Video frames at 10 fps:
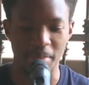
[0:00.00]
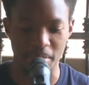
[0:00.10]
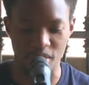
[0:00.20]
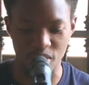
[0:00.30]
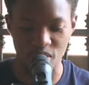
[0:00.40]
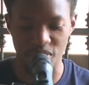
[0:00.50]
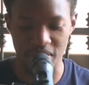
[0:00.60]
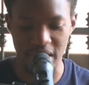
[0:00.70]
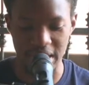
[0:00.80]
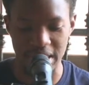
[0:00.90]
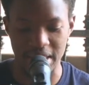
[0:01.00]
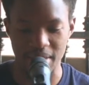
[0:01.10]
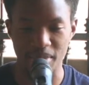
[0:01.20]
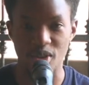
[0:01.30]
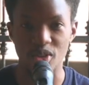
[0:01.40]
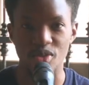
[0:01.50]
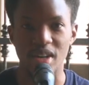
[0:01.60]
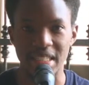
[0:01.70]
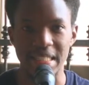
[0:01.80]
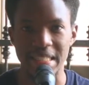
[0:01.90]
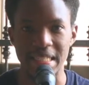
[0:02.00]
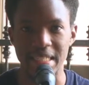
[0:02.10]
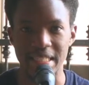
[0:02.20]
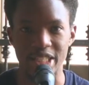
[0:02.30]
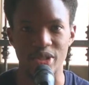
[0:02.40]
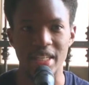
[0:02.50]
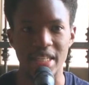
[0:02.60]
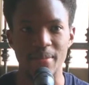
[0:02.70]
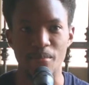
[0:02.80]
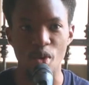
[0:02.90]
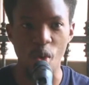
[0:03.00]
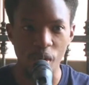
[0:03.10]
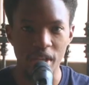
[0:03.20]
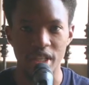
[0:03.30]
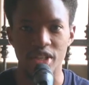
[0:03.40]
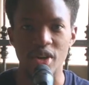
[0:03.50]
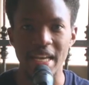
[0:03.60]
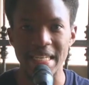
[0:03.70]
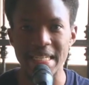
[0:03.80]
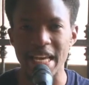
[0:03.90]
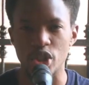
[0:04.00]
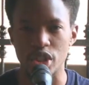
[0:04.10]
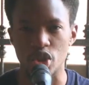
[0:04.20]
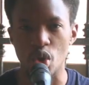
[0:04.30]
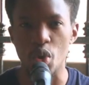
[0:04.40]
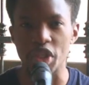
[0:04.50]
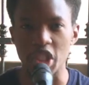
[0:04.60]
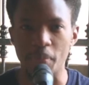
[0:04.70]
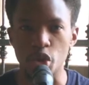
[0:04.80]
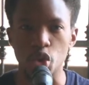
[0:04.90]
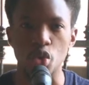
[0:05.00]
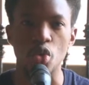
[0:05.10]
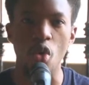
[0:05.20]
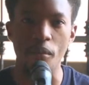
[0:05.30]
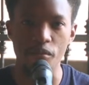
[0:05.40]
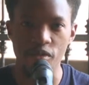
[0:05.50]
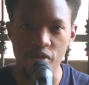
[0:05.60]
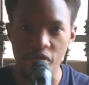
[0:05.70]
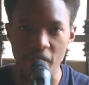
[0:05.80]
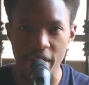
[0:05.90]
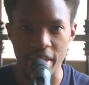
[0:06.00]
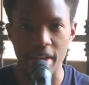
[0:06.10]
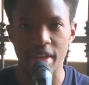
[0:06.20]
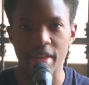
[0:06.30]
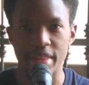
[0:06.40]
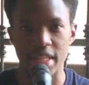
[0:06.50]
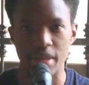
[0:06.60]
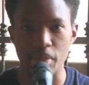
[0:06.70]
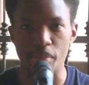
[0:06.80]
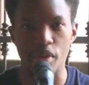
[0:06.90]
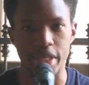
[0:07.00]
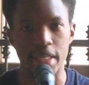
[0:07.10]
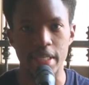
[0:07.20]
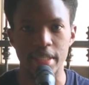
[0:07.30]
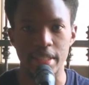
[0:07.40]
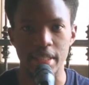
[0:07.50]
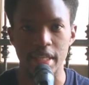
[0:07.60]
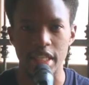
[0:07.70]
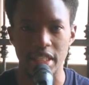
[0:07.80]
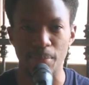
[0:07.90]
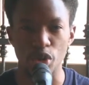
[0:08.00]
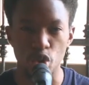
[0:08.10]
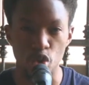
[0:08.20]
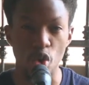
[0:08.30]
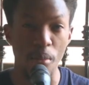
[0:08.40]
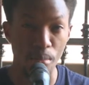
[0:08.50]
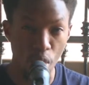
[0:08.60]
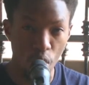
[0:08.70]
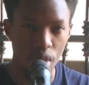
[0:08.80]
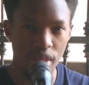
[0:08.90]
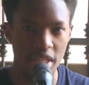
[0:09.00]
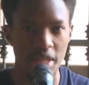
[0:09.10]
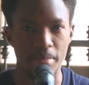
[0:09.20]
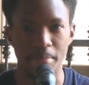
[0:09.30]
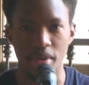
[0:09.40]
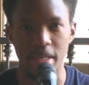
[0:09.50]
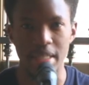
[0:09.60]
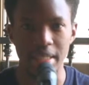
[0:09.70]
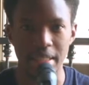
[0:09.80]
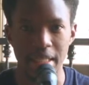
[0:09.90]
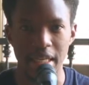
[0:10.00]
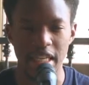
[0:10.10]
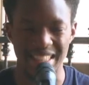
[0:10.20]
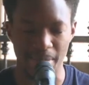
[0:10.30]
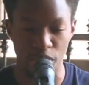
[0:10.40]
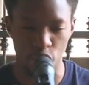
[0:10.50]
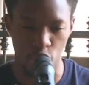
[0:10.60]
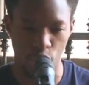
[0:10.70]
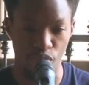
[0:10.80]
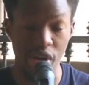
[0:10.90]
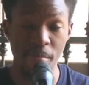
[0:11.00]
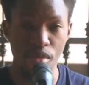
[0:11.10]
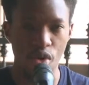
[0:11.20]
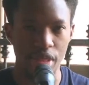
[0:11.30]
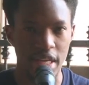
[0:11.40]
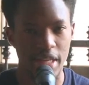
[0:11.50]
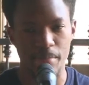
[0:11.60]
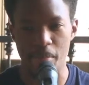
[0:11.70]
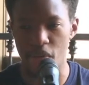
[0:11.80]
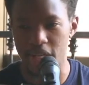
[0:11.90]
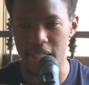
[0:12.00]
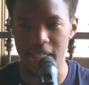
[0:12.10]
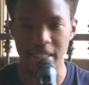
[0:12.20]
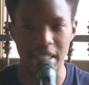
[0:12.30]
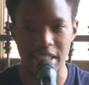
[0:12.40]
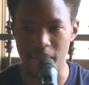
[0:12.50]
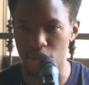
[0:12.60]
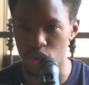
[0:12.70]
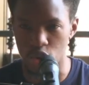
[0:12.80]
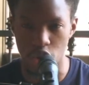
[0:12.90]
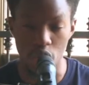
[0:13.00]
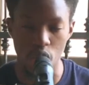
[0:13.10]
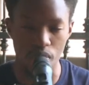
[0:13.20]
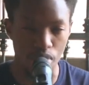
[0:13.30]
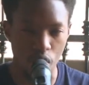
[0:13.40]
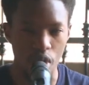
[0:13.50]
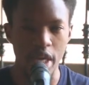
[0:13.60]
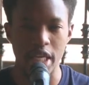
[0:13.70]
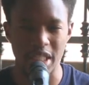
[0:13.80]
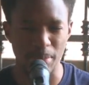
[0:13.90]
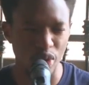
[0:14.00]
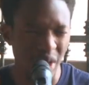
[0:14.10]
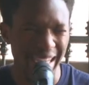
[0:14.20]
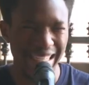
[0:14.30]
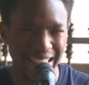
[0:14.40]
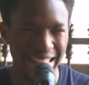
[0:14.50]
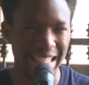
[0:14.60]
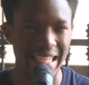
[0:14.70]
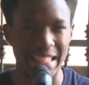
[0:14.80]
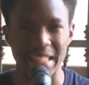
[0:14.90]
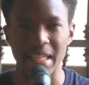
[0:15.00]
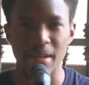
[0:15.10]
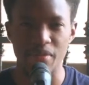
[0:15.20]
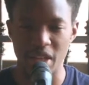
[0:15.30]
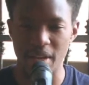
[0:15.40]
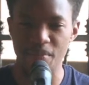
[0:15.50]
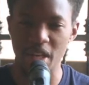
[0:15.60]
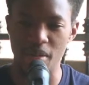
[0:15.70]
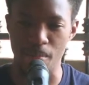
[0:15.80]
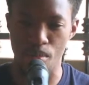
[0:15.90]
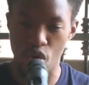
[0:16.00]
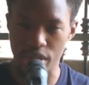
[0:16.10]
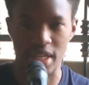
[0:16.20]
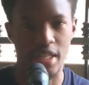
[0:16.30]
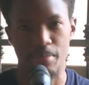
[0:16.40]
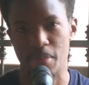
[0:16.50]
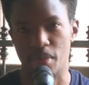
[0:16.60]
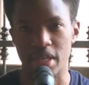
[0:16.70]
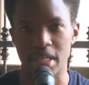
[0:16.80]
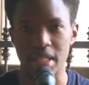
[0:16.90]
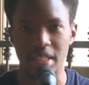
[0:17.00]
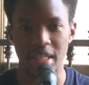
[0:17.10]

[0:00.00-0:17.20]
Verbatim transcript: Because of this, because of what he did, he traded more. You know, a leader is always supposed to go further than the people he leads. He's supposed to know more than the people he leads. He's supposed to pray more than the people he leads. He's supposed to see God more. He's supposed to understand that more than the people he leads.